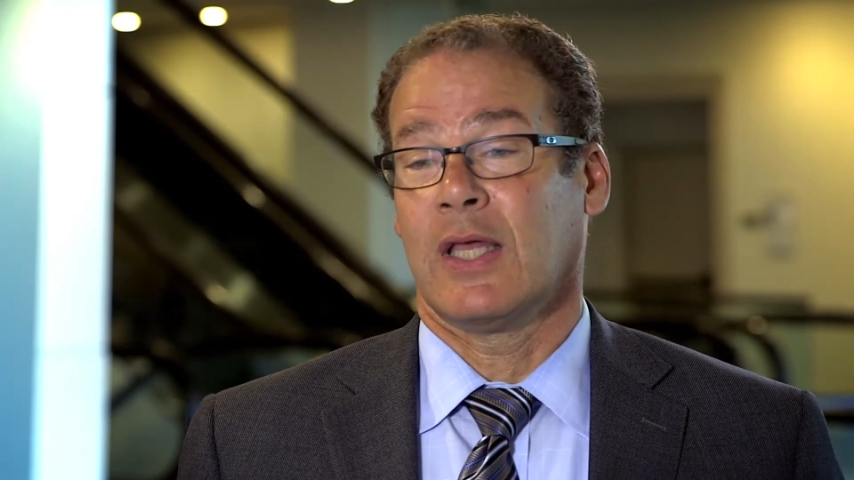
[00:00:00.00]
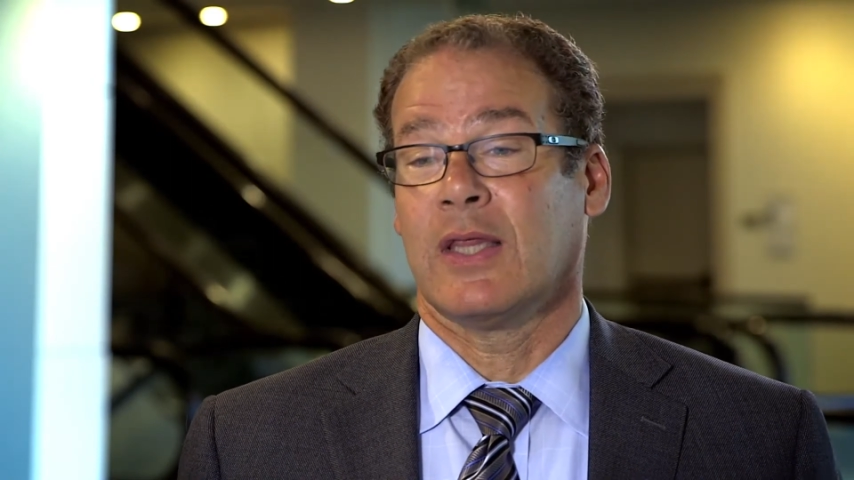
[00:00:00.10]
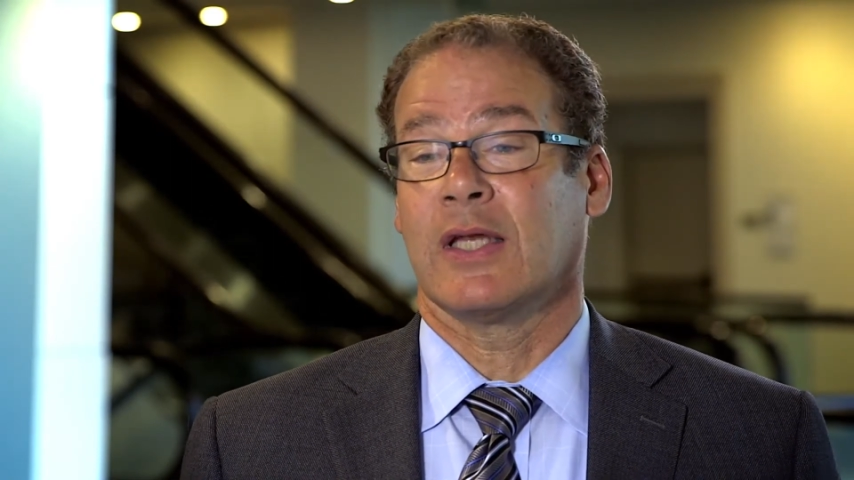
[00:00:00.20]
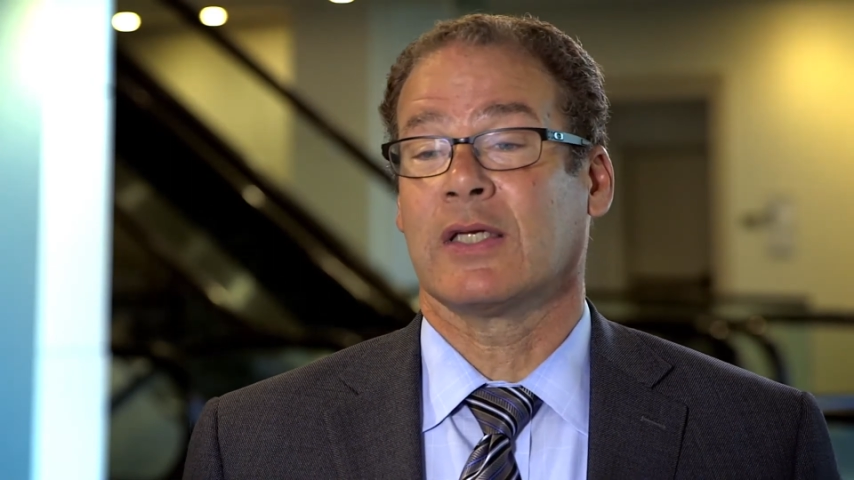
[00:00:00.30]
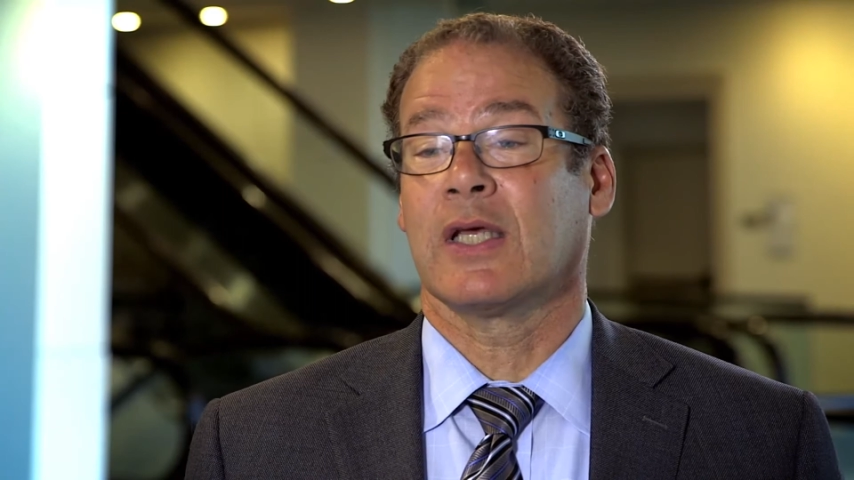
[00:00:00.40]

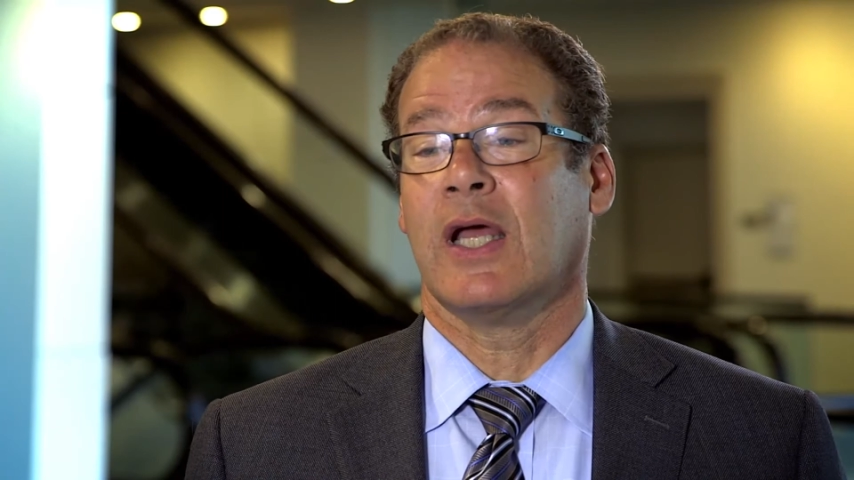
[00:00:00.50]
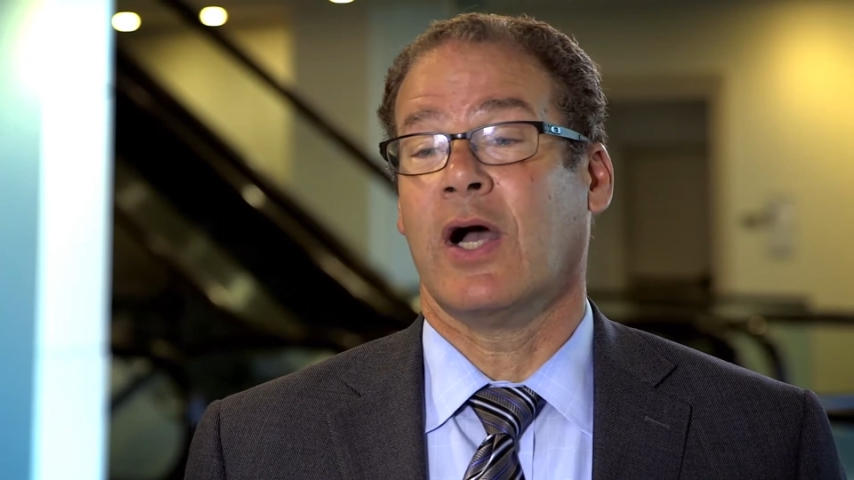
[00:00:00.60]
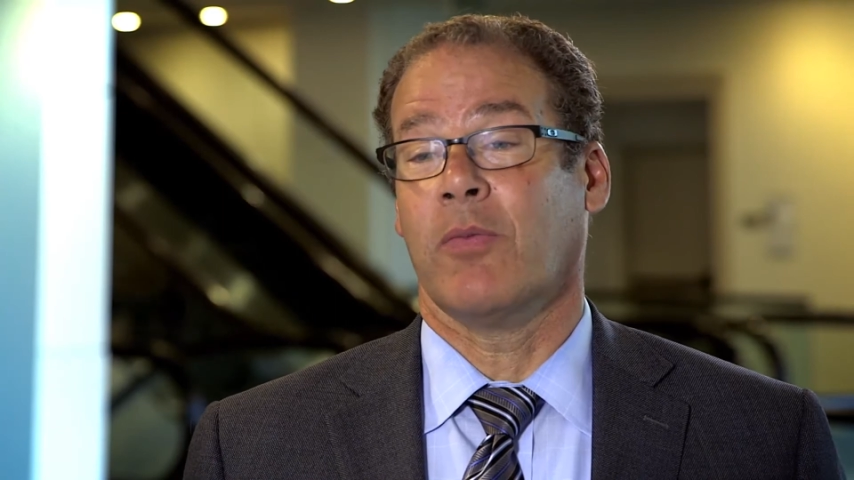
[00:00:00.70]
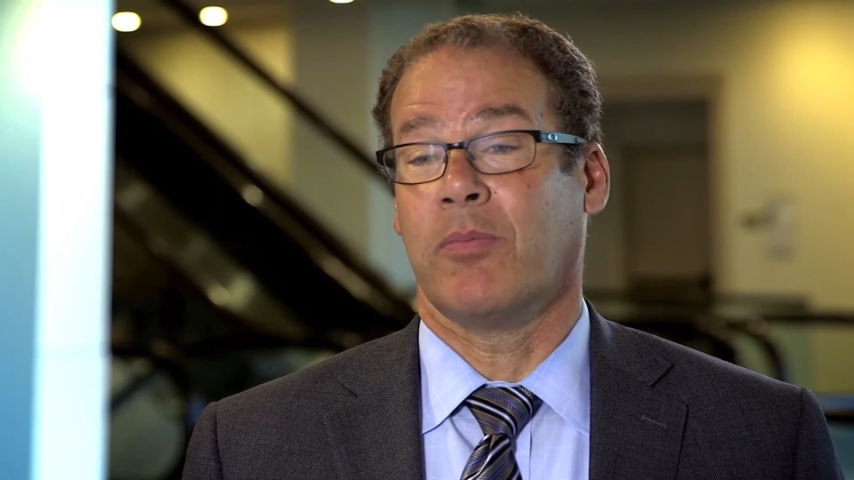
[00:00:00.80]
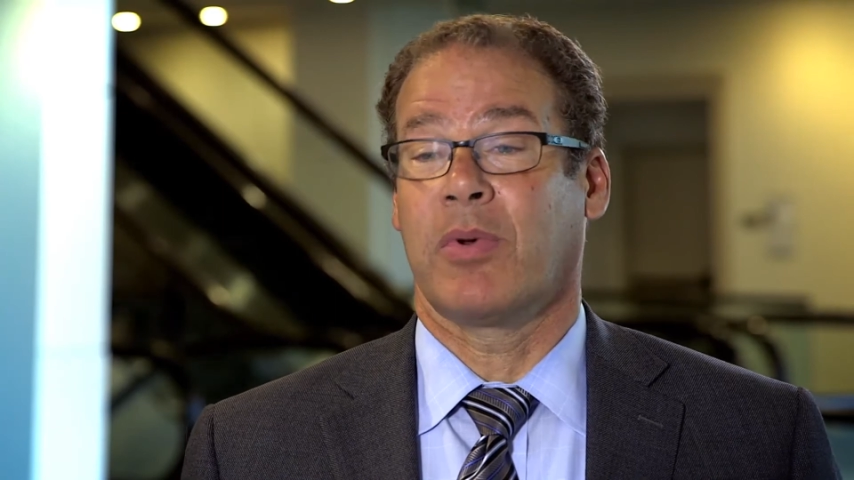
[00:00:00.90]
and then can
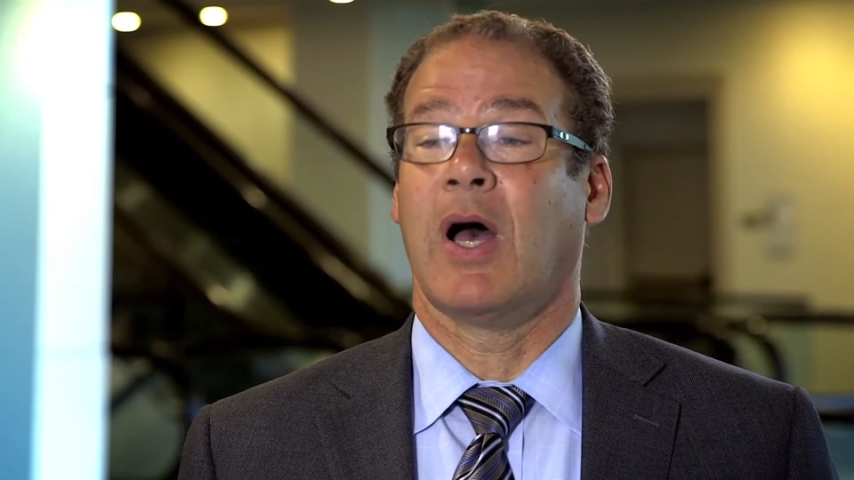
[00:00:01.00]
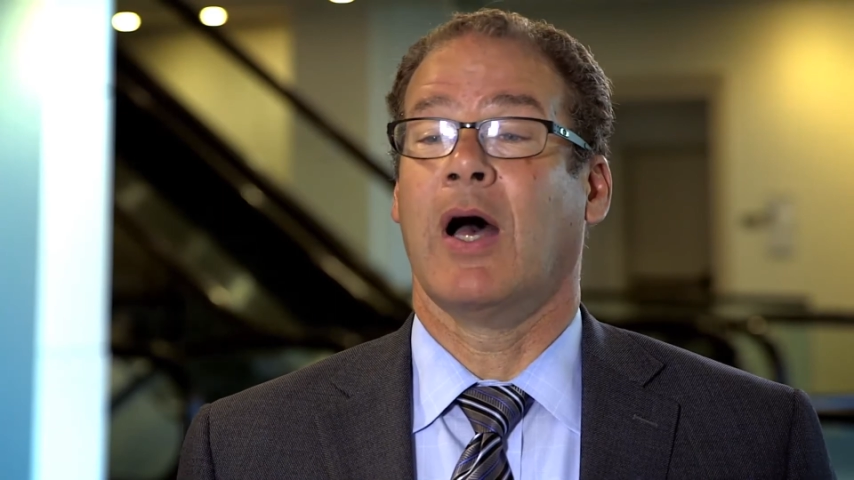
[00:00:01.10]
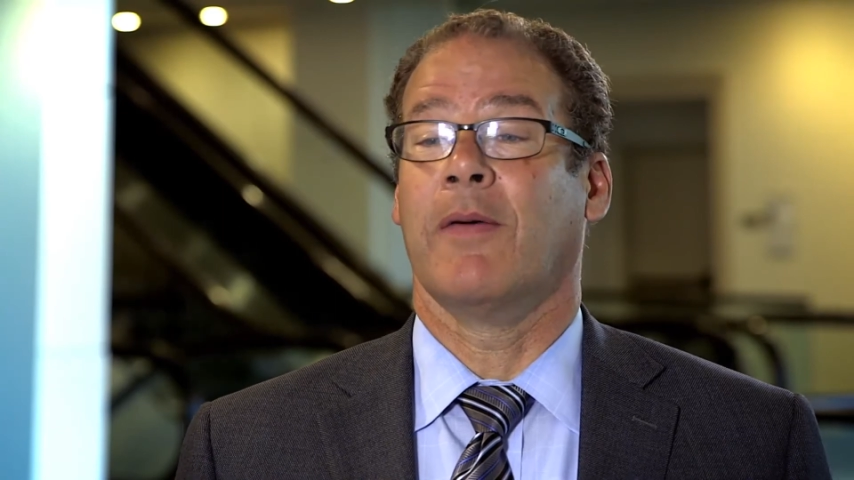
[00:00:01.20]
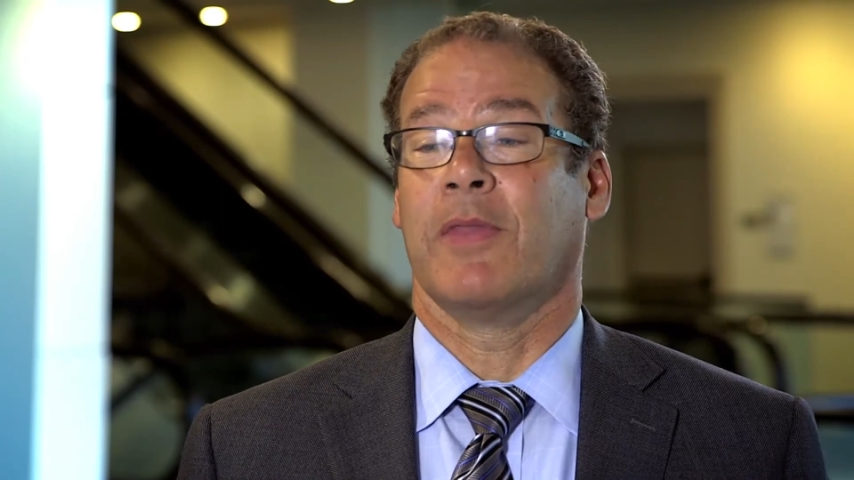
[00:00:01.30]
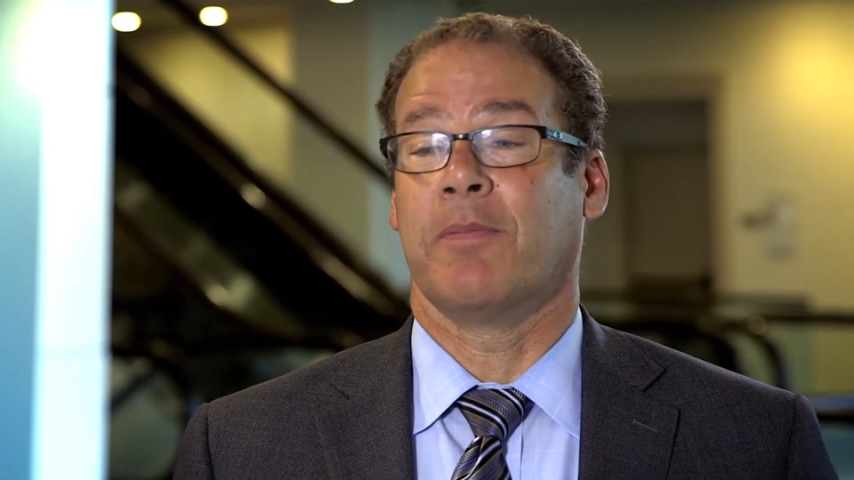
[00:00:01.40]
help um,